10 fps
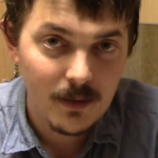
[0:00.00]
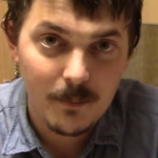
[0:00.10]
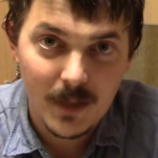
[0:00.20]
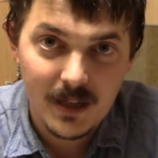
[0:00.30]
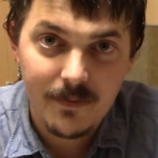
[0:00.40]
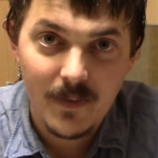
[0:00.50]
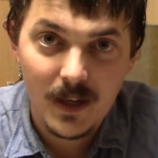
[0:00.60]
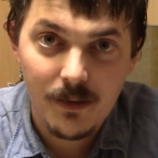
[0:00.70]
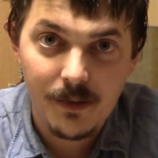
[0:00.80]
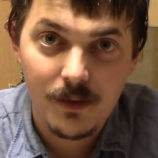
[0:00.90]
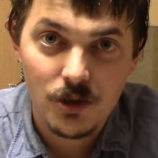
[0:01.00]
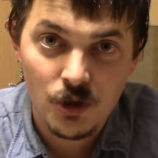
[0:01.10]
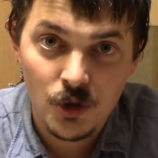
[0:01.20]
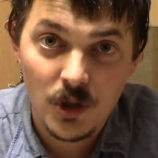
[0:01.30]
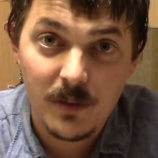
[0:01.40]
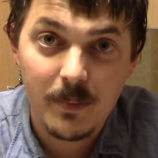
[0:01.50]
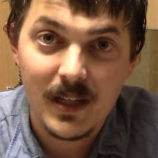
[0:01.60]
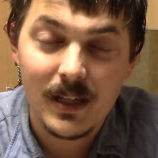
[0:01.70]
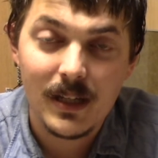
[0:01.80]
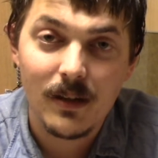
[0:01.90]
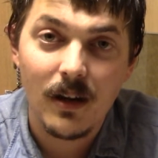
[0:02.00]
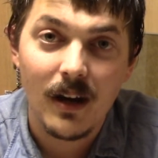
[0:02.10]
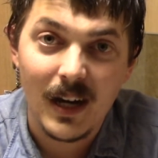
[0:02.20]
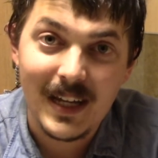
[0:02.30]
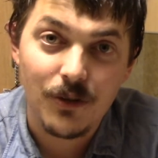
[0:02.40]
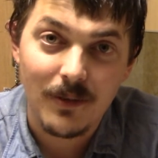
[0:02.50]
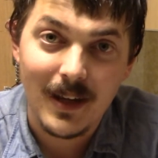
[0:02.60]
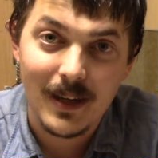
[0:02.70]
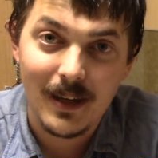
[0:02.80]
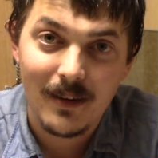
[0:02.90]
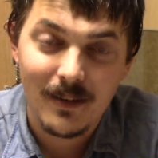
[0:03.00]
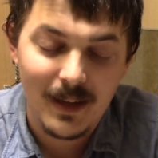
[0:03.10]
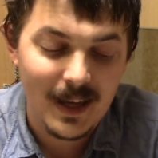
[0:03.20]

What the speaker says: my face should be hydrated